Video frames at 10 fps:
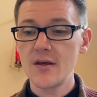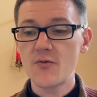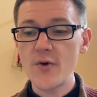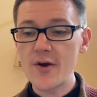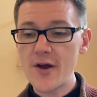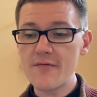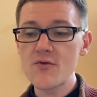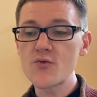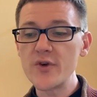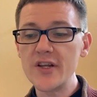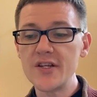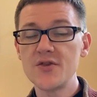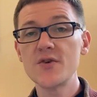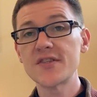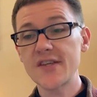if we are ever really
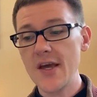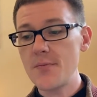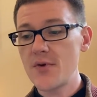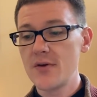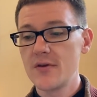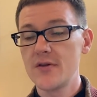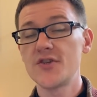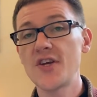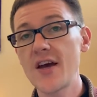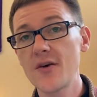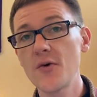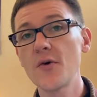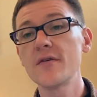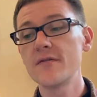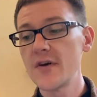to escape the shadow
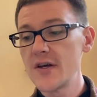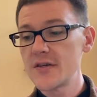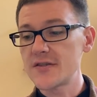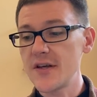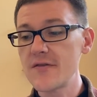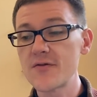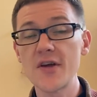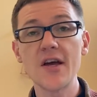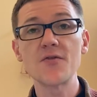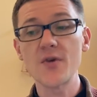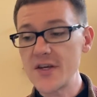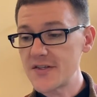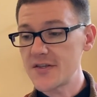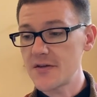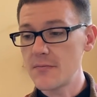of slavery and
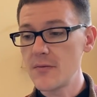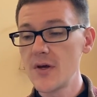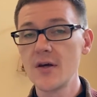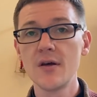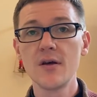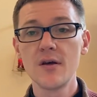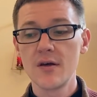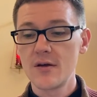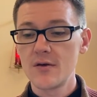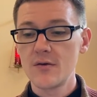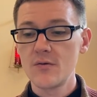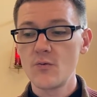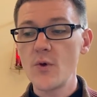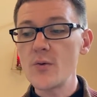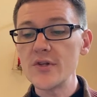racism,
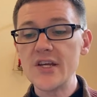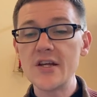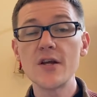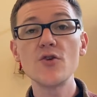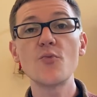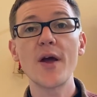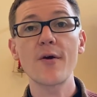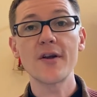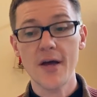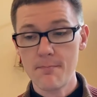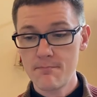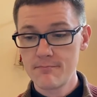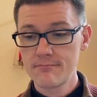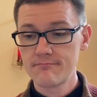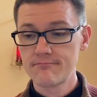we will need a new paradigm.
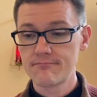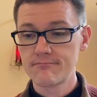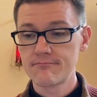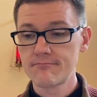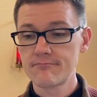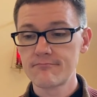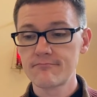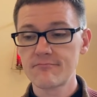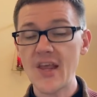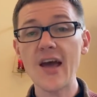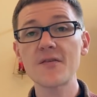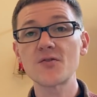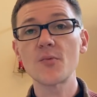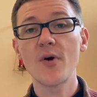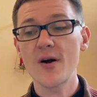
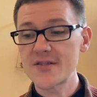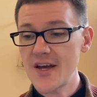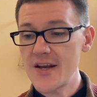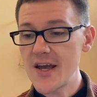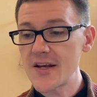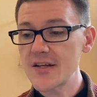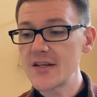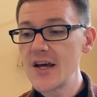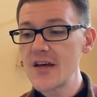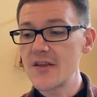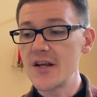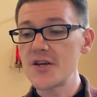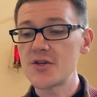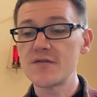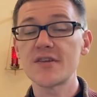After apartheid ended, the
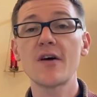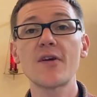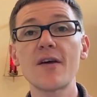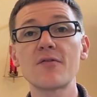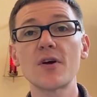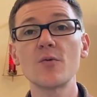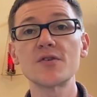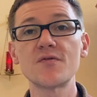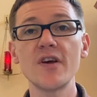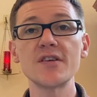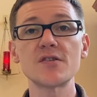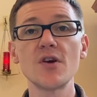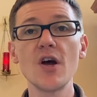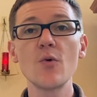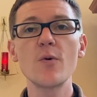nation of South Africa was
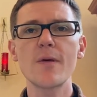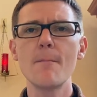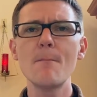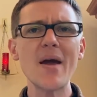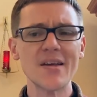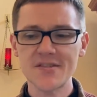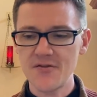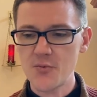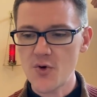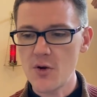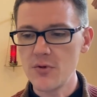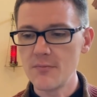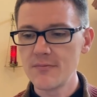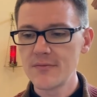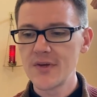faced with a massive problem.